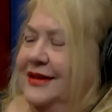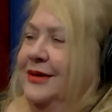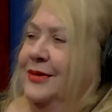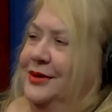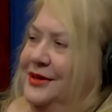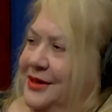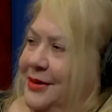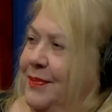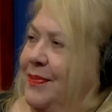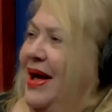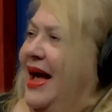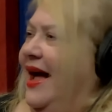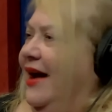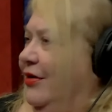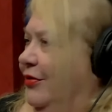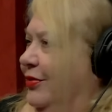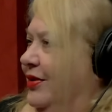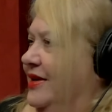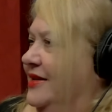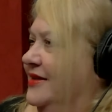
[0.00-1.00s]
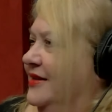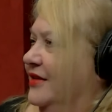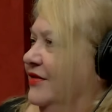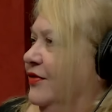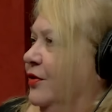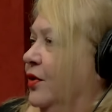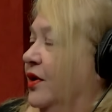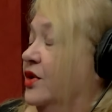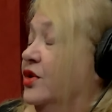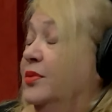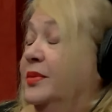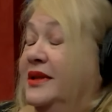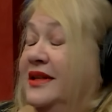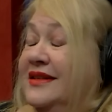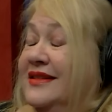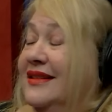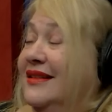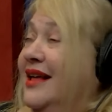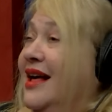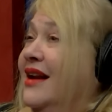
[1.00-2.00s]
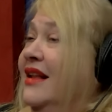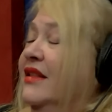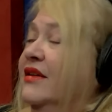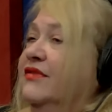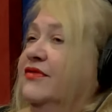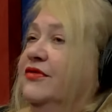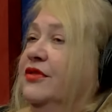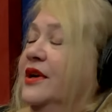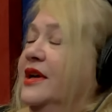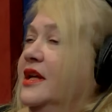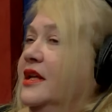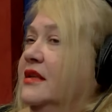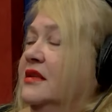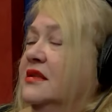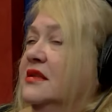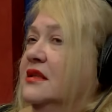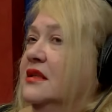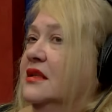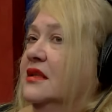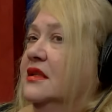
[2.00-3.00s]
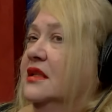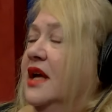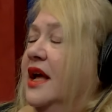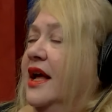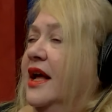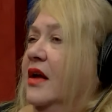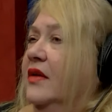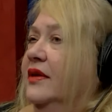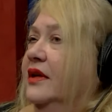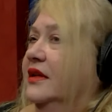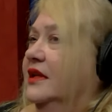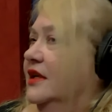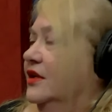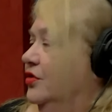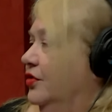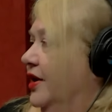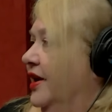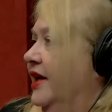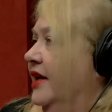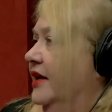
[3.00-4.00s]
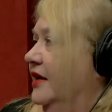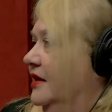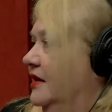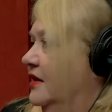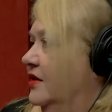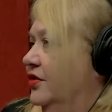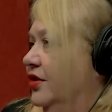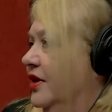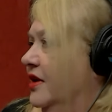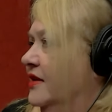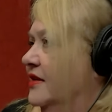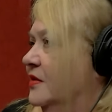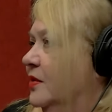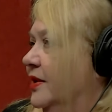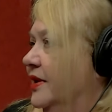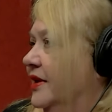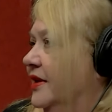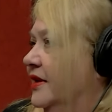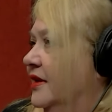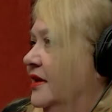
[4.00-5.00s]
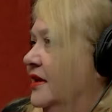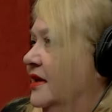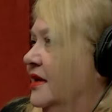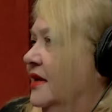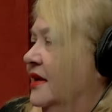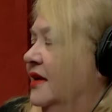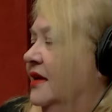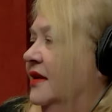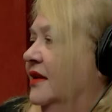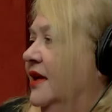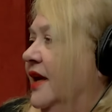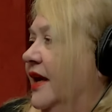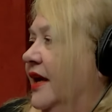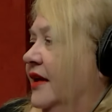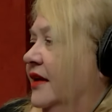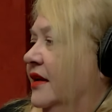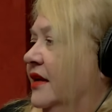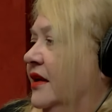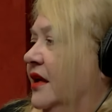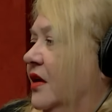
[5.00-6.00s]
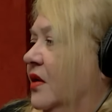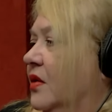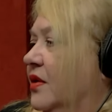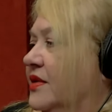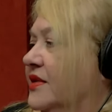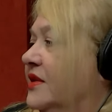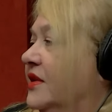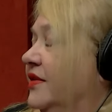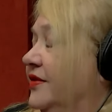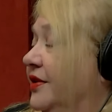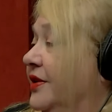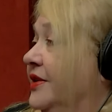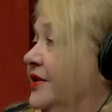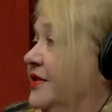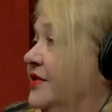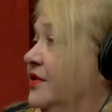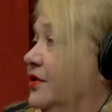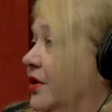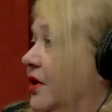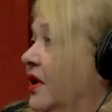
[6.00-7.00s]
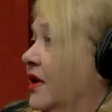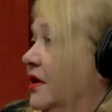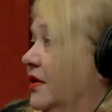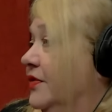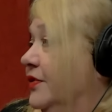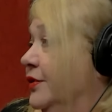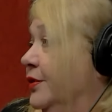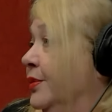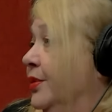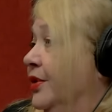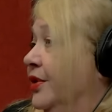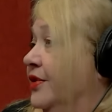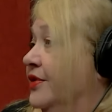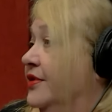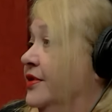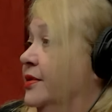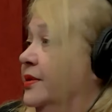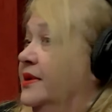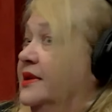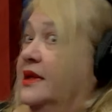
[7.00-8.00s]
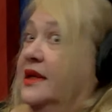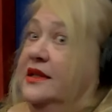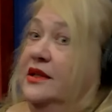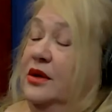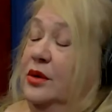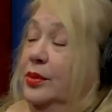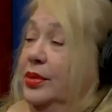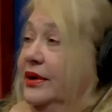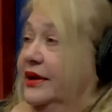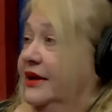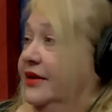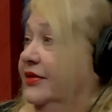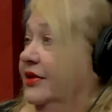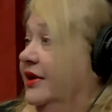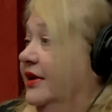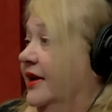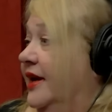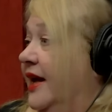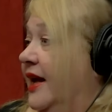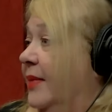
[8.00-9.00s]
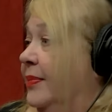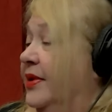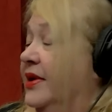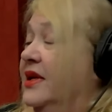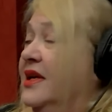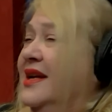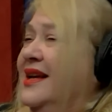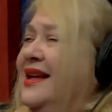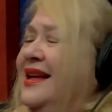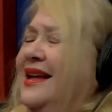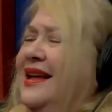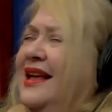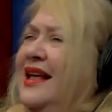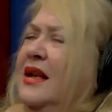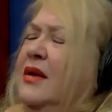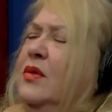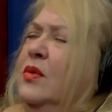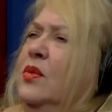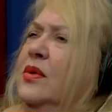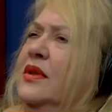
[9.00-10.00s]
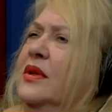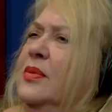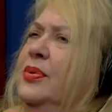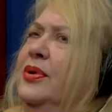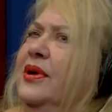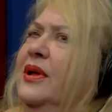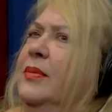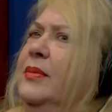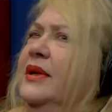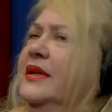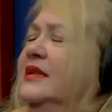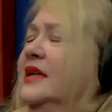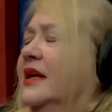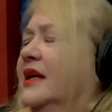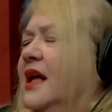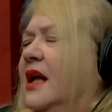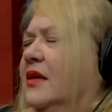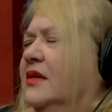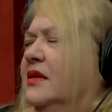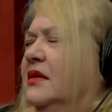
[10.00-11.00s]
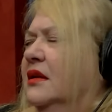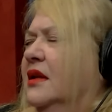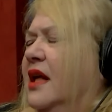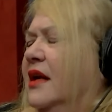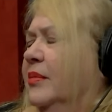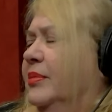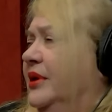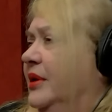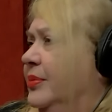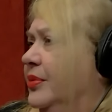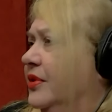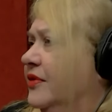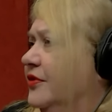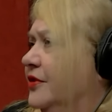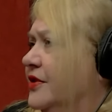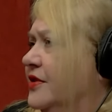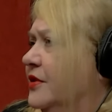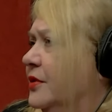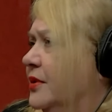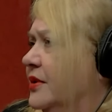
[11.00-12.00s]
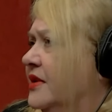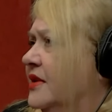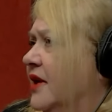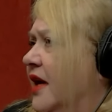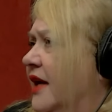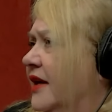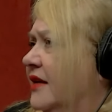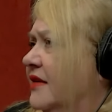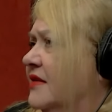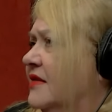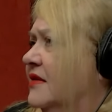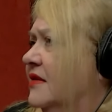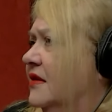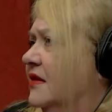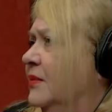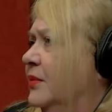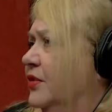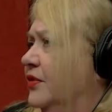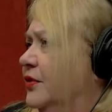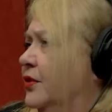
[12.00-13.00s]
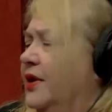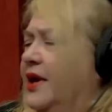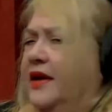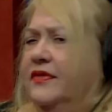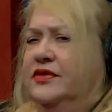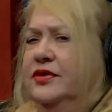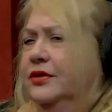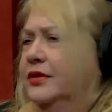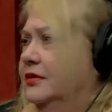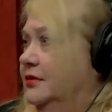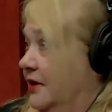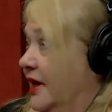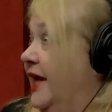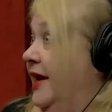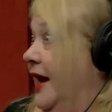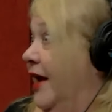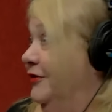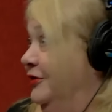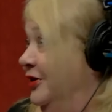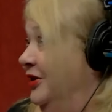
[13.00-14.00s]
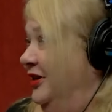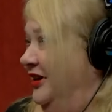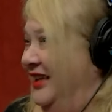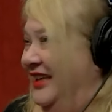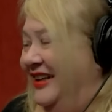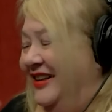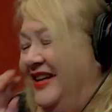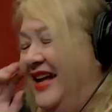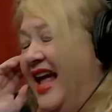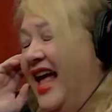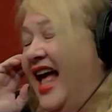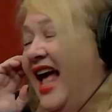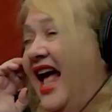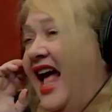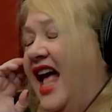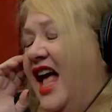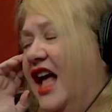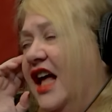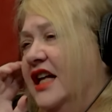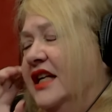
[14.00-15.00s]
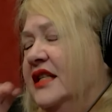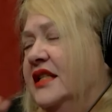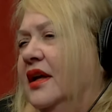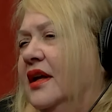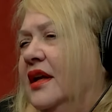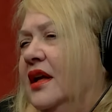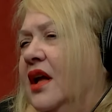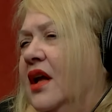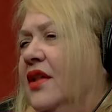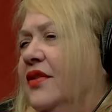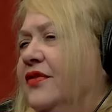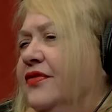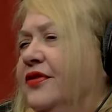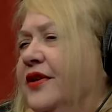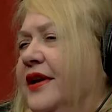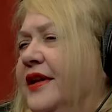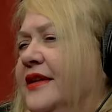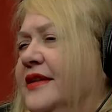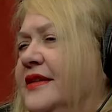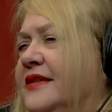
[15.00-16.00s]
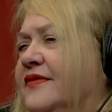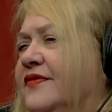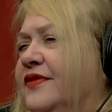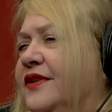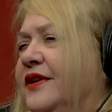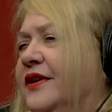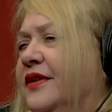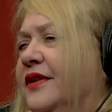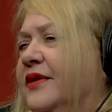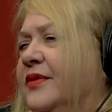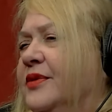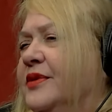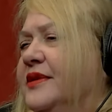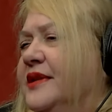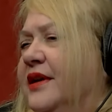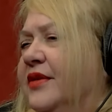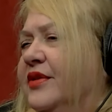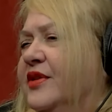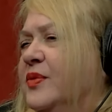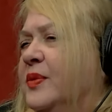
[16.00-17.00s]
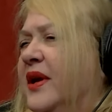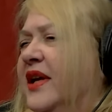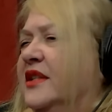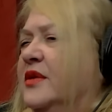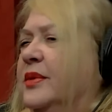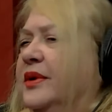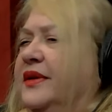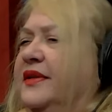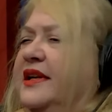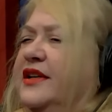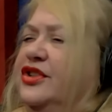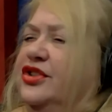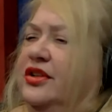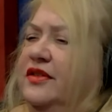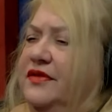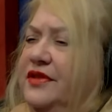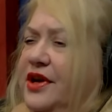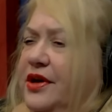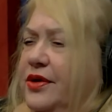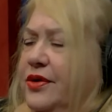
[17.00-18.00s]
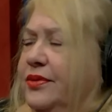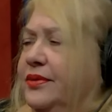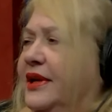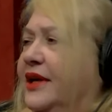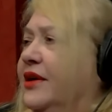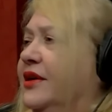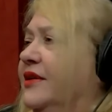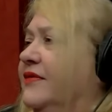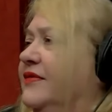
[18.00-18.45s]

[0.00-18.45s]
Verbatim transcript: was a back reason for it too, but there's a lot of their friends in town that they drank and did drugs with mm-hmm. that, you know, are still very distraught over the murder suicide. Don't believe it could happen. And the problem is, I counsel a lot of people for suicides before, after, and after, you mm-hmm. know. right. And all the friends feel it was their responsibility. They should have known, they could have